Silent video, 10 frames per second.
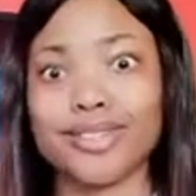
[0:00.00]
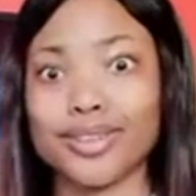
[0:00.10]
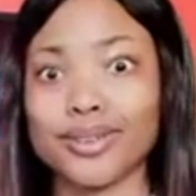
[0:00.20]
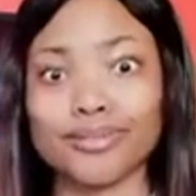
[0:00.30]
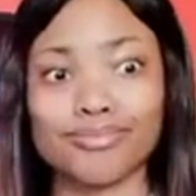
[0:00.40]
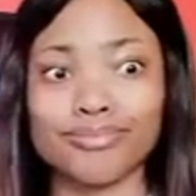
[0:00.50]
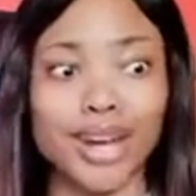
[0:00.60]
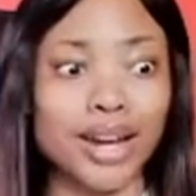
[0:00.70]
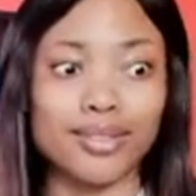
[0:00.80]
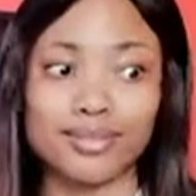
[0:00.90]
you
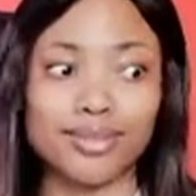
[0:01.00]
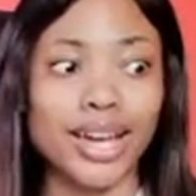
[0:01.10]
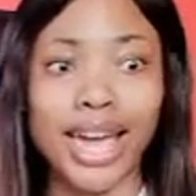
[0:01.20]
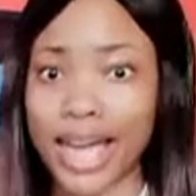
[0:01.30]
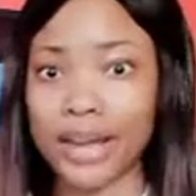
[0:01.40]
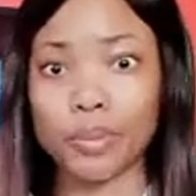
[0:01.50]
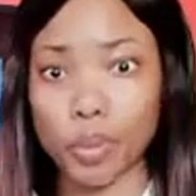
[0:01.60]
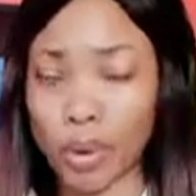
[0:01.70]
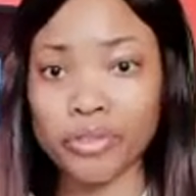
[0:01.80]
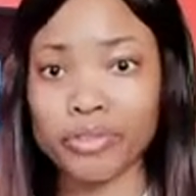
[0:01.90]
know,
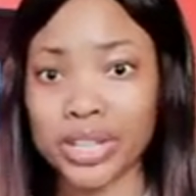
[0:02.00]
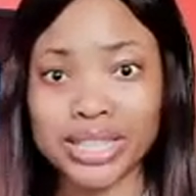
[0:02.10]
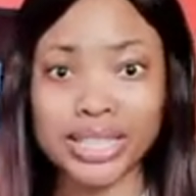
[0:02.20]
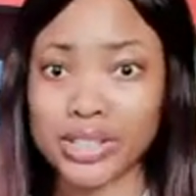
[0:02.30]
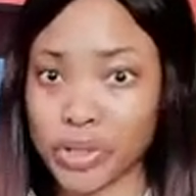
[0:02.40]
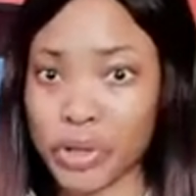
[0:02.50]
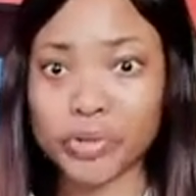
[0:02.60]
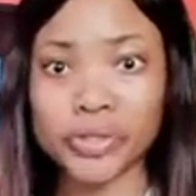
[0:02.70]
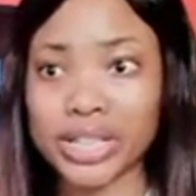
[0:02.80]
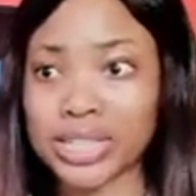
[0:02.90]
had boyfriends and
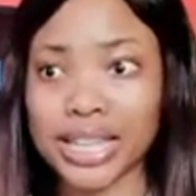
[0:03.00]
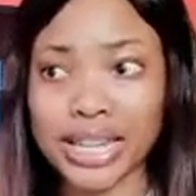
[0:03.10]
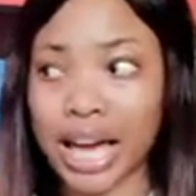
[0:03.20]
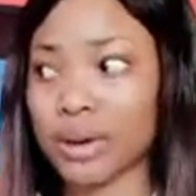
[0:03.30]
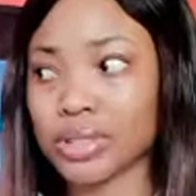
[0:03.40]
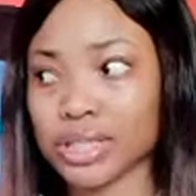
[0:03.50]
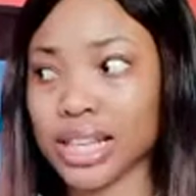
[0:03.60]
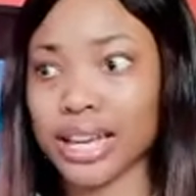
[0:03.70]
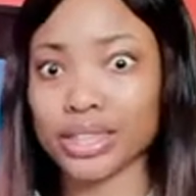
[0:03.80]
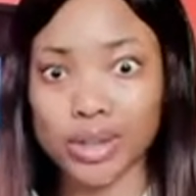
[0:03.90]
girlfriends, and I
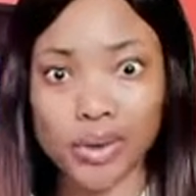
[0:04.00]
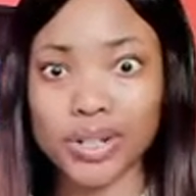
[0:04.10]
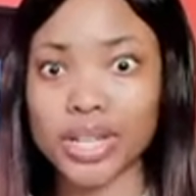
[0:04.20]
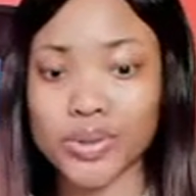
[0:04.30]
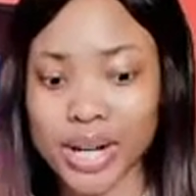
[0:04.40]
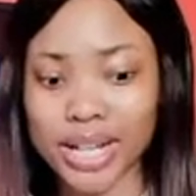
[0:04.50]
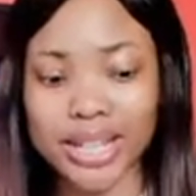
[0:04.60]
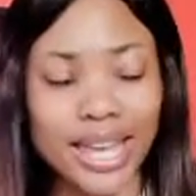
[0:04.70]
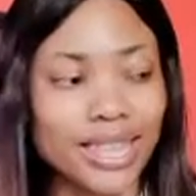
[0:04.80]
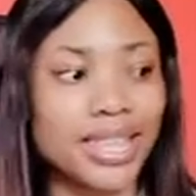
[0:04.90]
was like the only
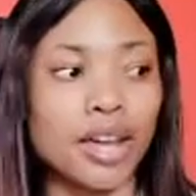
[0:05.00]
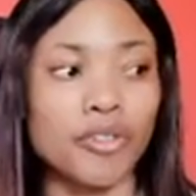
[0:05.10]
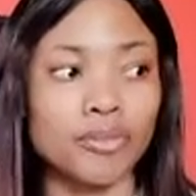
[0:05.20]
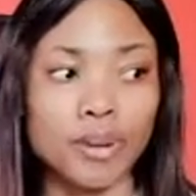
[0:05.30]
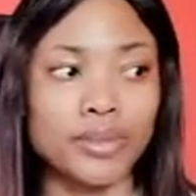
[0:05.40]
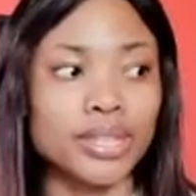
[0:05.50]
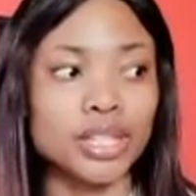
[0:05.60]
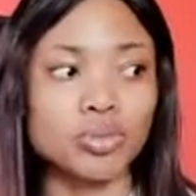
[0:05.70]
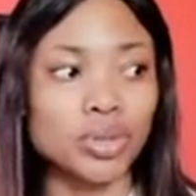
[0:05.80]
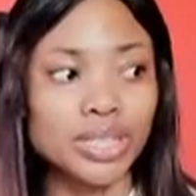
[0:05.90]
one. And then I remember
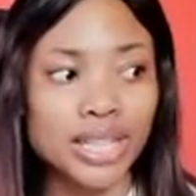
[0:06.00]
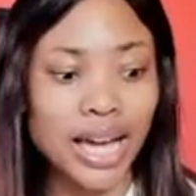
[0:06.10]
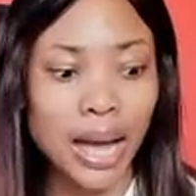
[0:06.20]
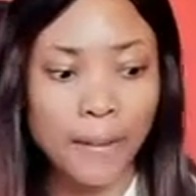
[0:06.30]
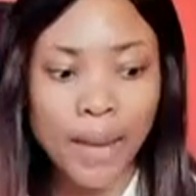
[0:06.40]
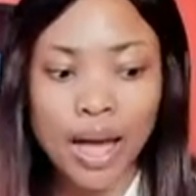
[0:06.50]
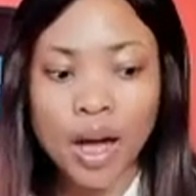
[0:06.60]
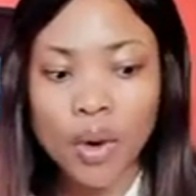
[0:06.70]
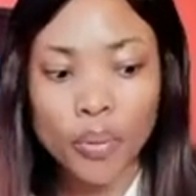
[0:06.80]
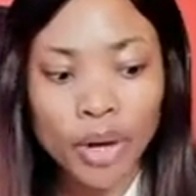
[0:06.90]
this one time,
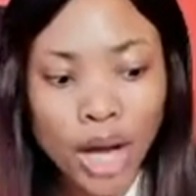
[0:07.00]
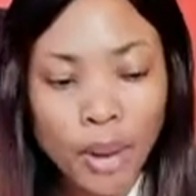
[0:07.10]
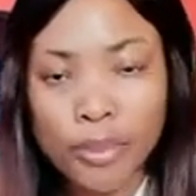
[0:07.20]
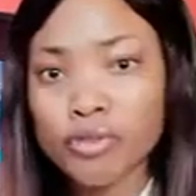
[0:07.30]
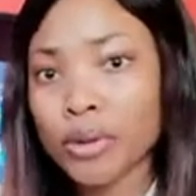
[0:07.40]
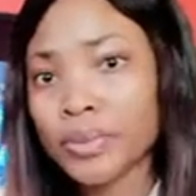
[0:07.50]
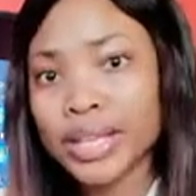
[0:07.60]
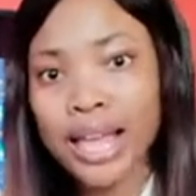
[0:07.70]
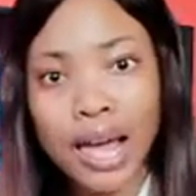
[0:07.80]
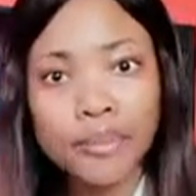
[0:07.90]
we're coming
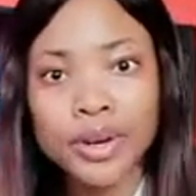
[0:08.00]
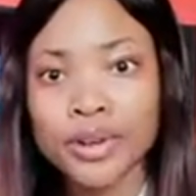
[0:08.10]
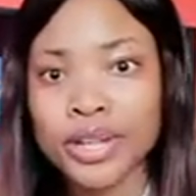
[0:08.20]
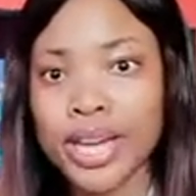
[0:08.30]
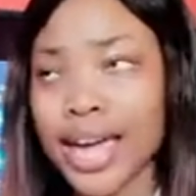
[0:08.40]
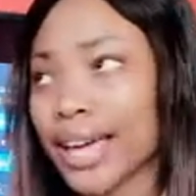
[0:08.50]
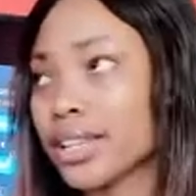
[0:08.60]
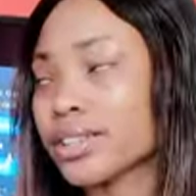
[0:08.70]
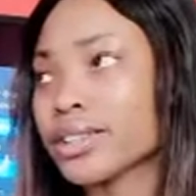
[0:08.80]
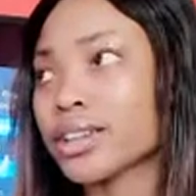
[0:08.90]
from the library
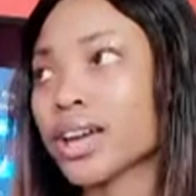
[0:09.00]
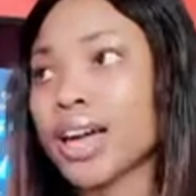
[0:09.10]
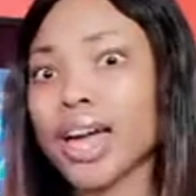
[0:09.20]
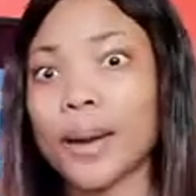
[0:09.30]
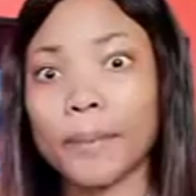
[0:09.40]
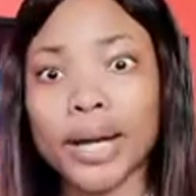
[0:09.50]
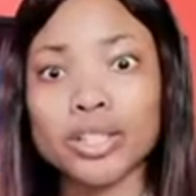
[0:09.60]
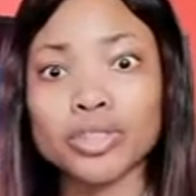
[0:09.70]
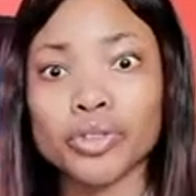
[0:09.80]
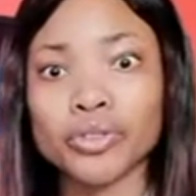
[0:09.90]
and a
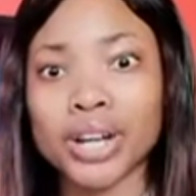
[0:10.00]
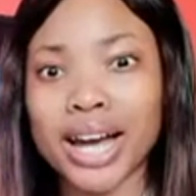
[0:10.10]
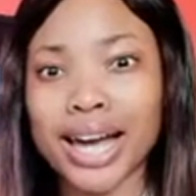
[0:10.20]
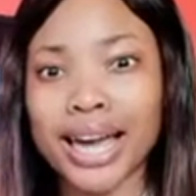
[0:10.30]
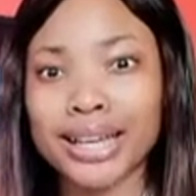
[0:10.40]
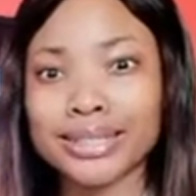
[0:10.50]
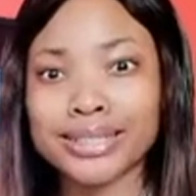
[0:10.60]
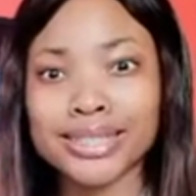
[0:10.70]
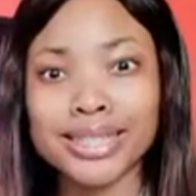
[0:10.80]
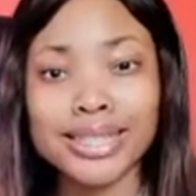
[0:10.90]
bunch of
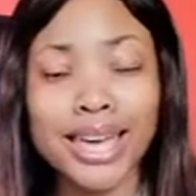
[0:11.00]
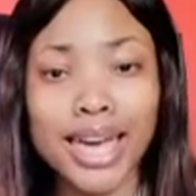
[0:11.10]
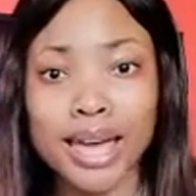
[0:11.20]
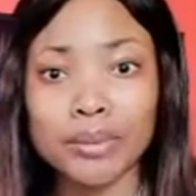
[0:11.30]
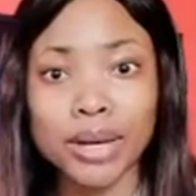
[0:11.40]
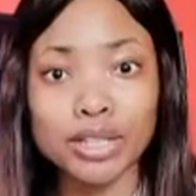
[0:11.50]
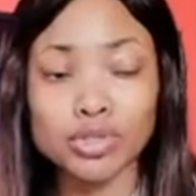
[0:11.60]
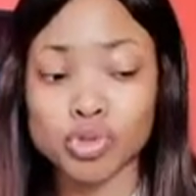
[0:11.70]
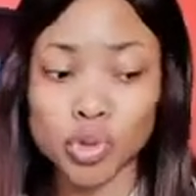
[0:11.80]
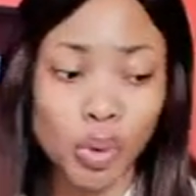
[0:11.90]
guys came
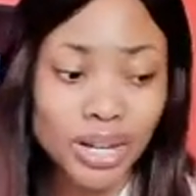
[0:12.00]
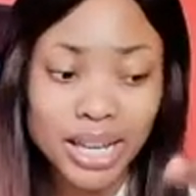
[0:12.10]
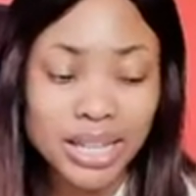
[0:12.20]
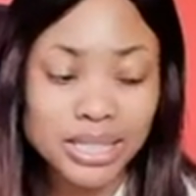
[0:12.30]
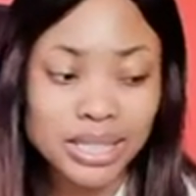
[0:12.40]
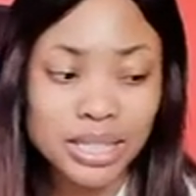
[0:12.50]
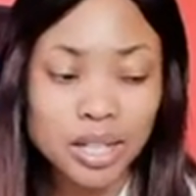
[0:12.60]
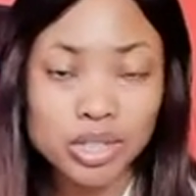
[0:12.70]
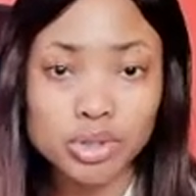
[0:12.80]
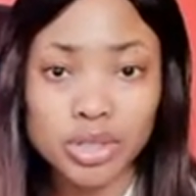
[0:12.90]
and joined
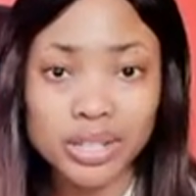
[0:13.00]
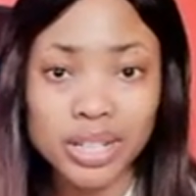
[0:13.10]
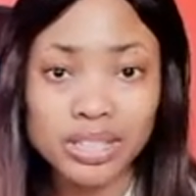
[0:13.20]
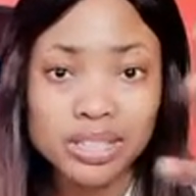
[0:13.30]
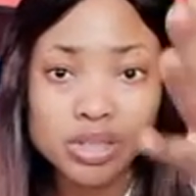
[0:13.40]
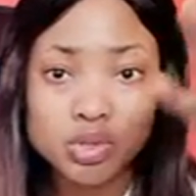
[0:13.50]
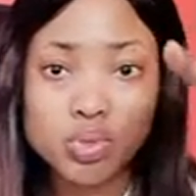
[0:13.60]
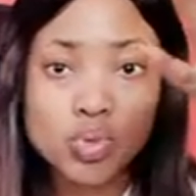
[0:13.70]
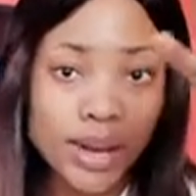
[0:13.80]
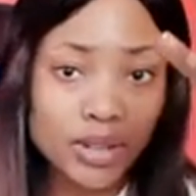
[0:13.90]
us, so it just too